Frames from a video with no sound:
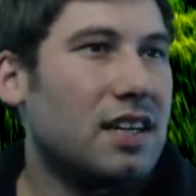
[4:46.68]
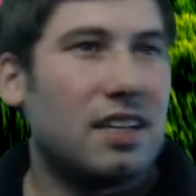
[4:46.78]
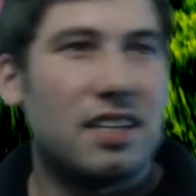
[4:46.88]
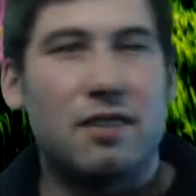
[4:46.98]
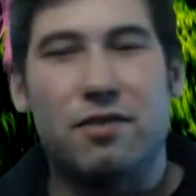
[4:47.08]

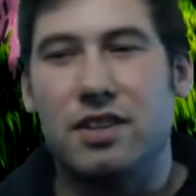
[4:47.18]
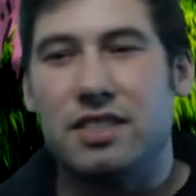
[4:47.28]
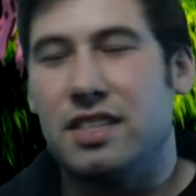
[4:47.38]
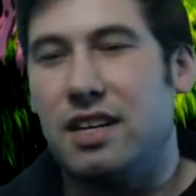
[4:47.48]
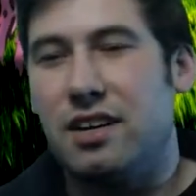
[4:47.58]

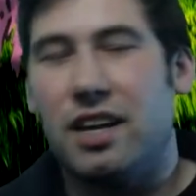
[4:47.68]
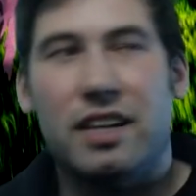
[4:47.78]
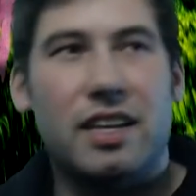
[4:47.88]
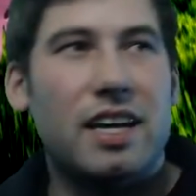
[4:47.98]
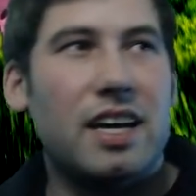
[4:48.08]
difference here, like
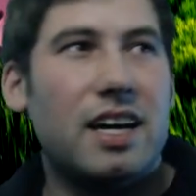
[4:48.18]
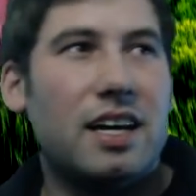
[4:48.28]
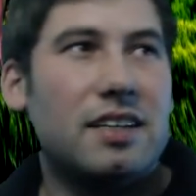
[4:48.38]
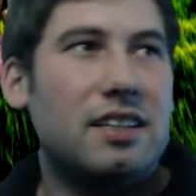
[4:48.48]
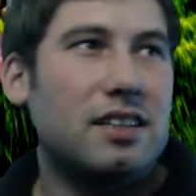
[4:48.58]
the
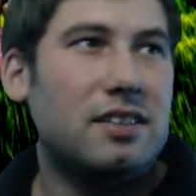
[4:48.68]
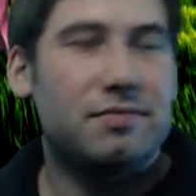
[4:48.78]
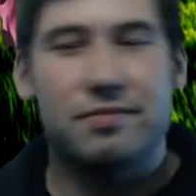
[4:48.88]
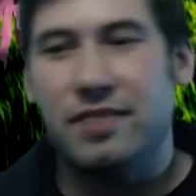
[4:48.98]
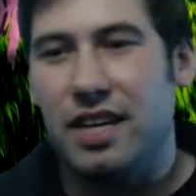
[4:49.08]

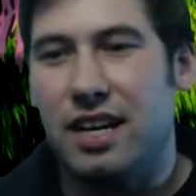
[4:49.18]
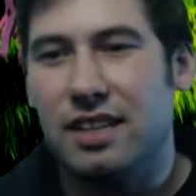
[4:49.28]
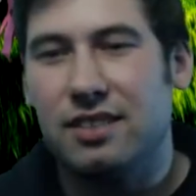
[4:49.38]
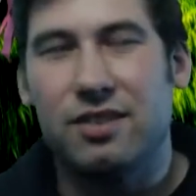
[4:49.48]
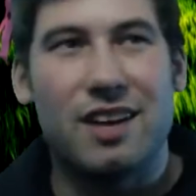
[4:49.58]
yeah,
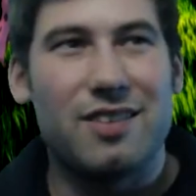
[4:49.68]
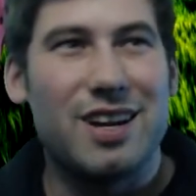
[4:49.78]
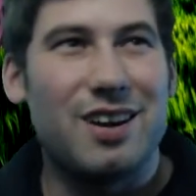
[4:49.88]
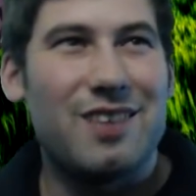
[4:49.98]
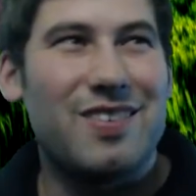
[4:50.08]
whatever, you
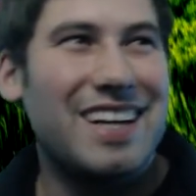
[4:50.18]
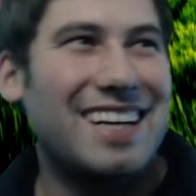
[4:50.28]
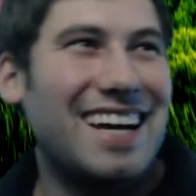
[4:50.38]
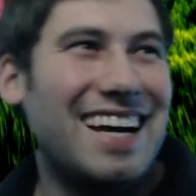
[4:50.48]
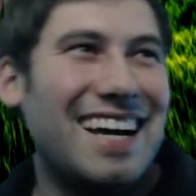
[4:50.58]
know what I mean.
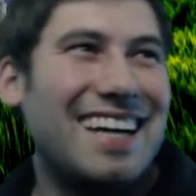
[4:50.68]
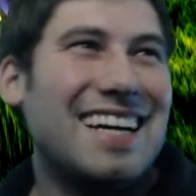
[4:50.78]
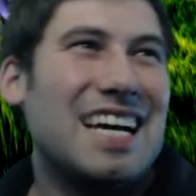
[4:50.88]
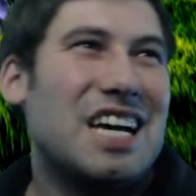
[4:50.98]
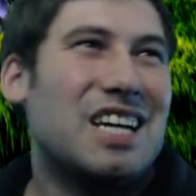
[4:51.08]

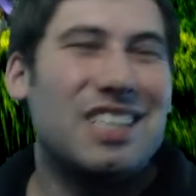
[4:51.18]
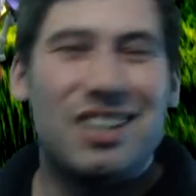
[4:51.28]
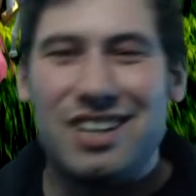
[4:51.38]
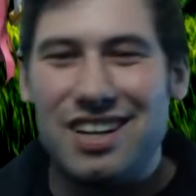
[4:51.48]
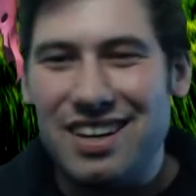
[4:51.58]

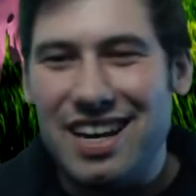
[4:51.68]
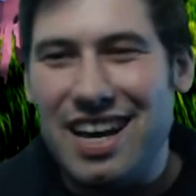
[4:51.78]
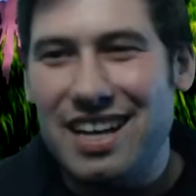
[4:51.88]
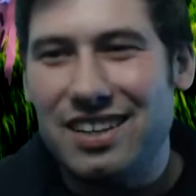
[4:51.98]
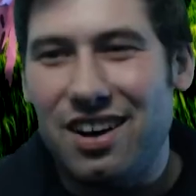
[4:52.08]
So going
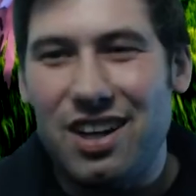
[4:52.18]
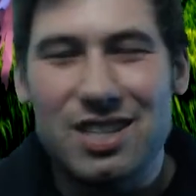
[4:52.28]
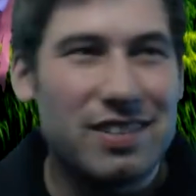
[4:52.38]
ahead, awesome